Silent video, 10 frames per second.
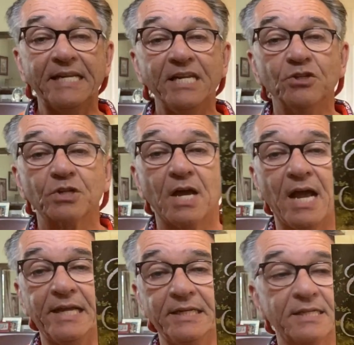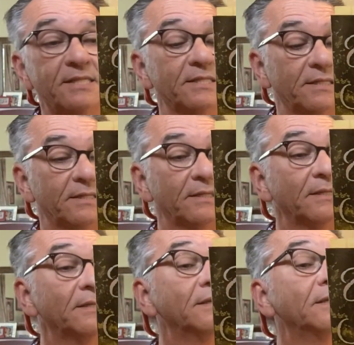Each Kindness
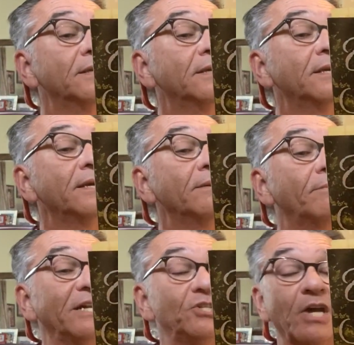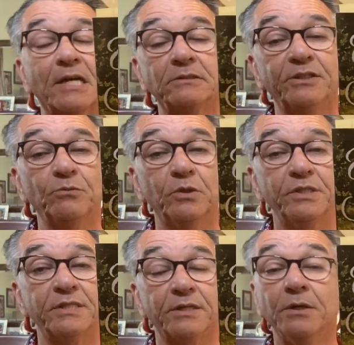by Jacqueline
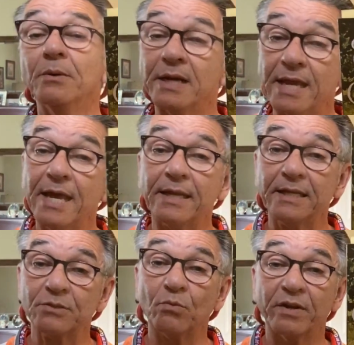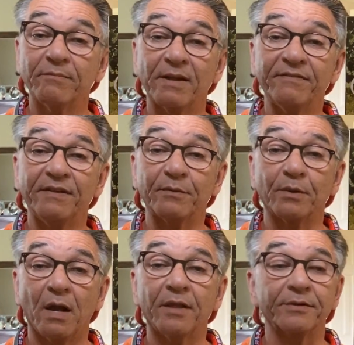Woodson, who again is one of my favorite
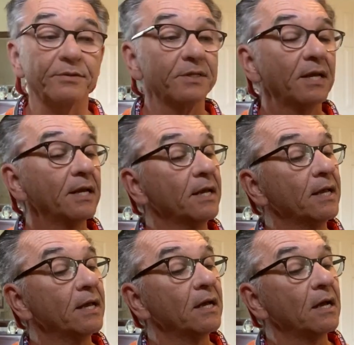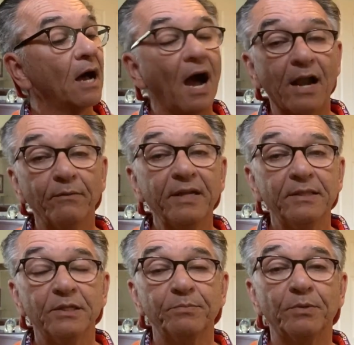authors. I read
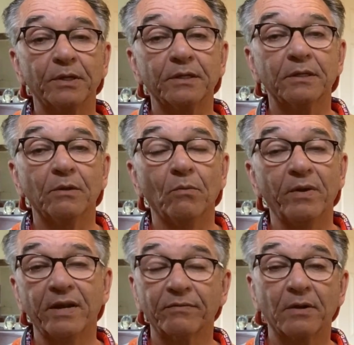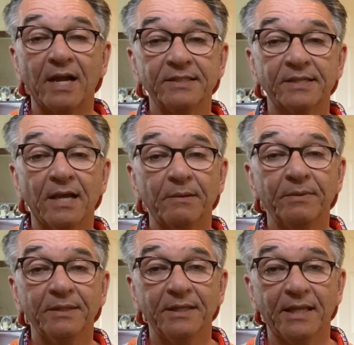this book whenever I sub
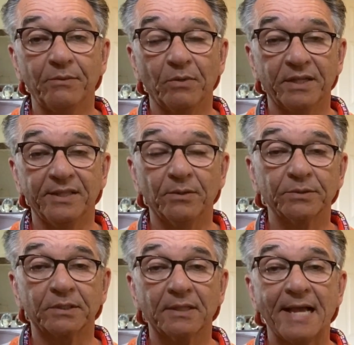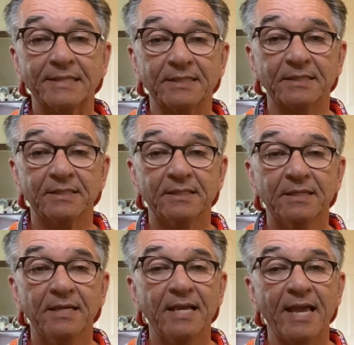in one of the older classes,
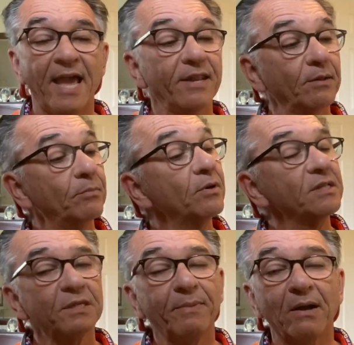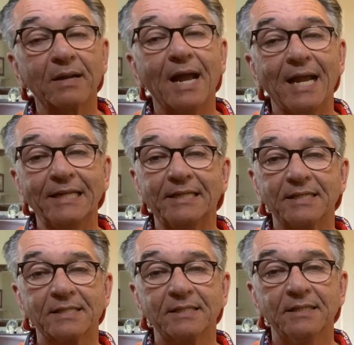and the book is about
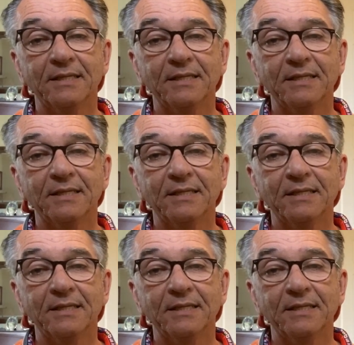kindness.